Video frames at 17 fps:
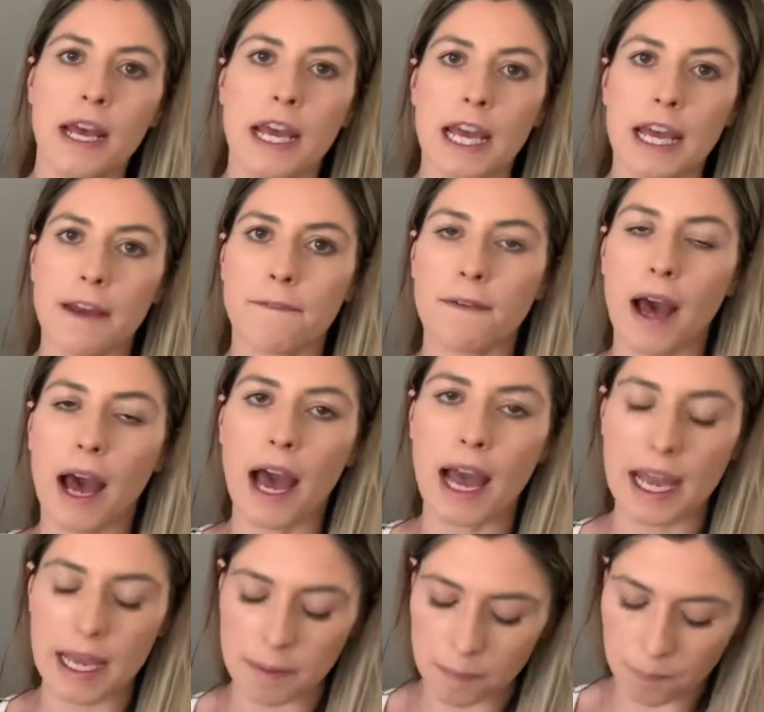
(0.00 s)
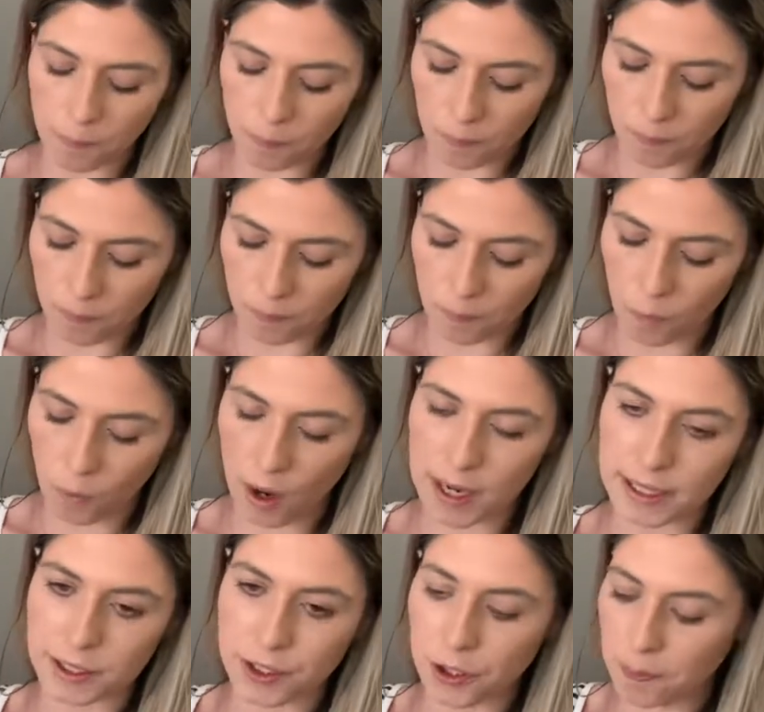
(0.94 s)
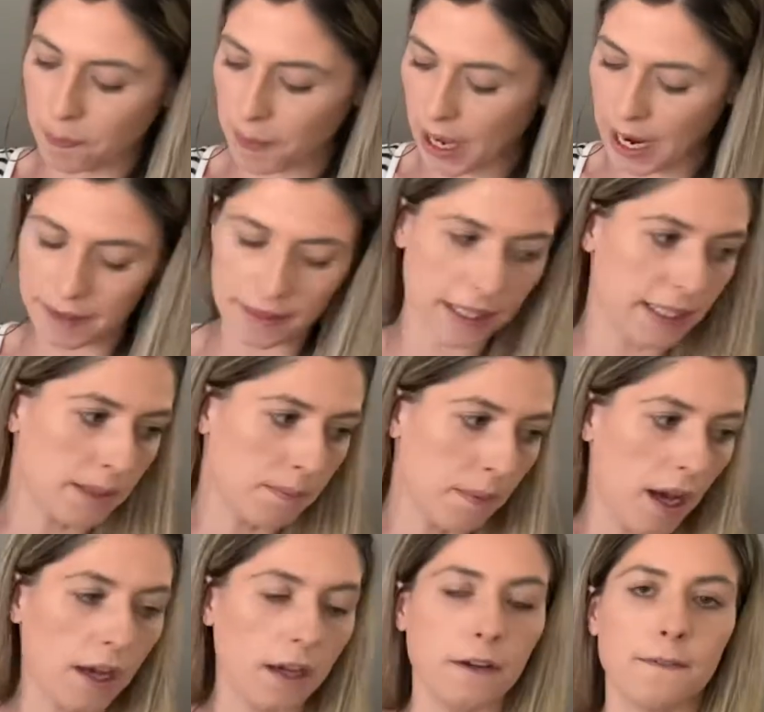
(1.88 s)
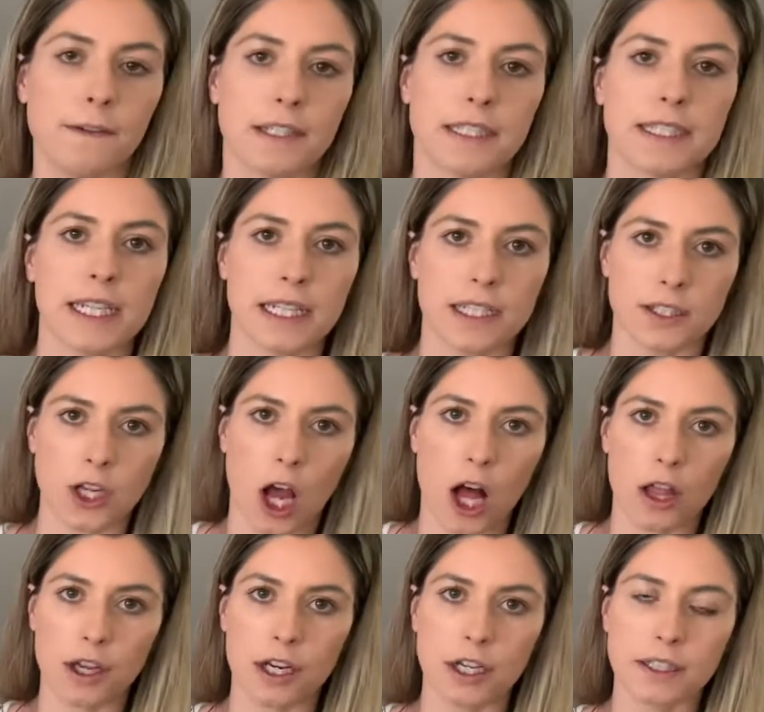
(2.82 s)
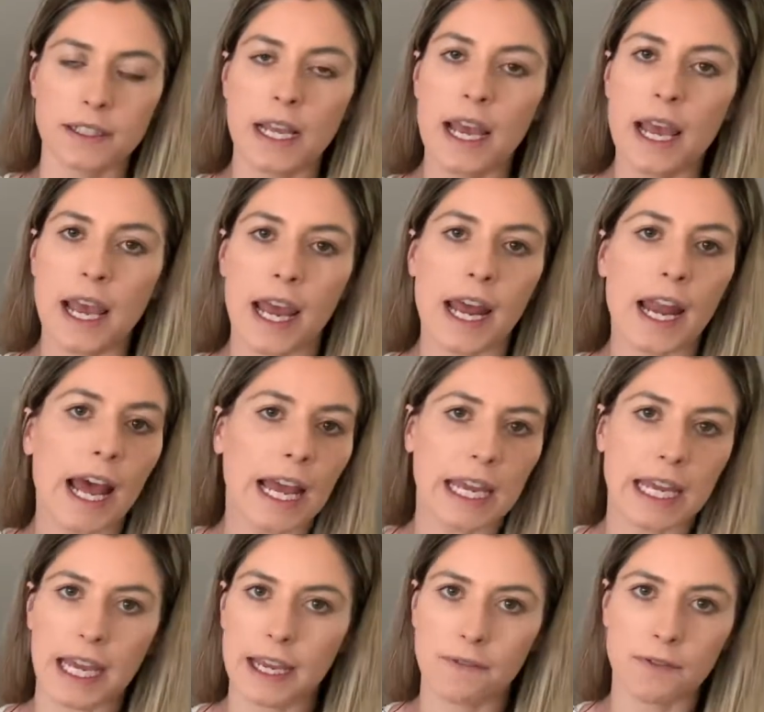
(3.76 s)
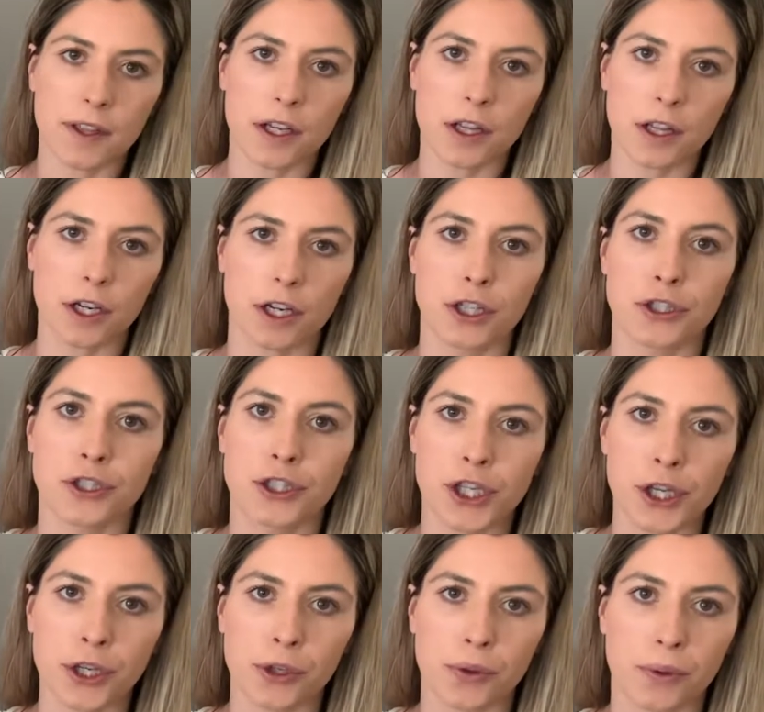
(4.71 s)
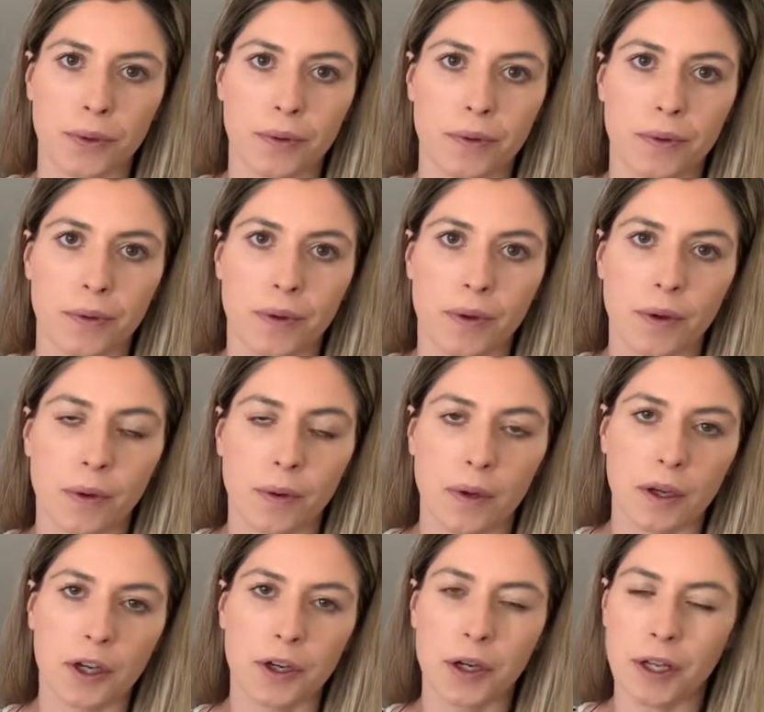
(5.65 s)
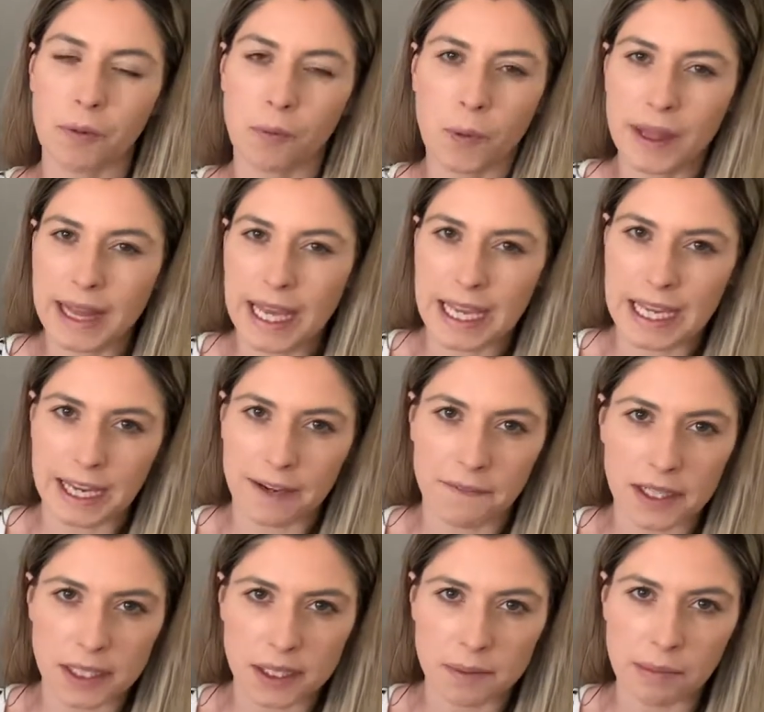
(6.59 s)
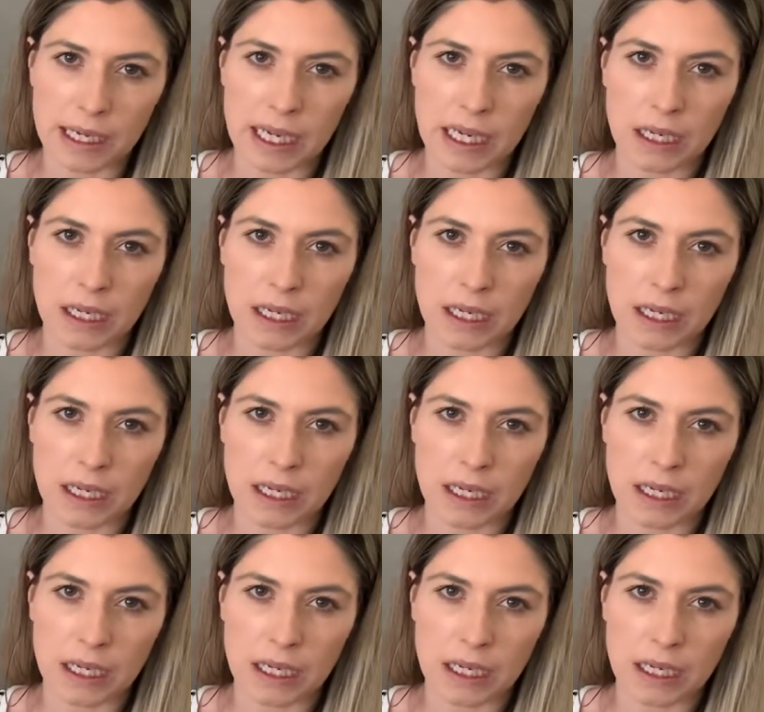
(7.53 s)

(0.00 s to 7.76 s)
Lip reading: If I wanted to buy this mug for $6 and I gave the clerk $2, would they give it to me?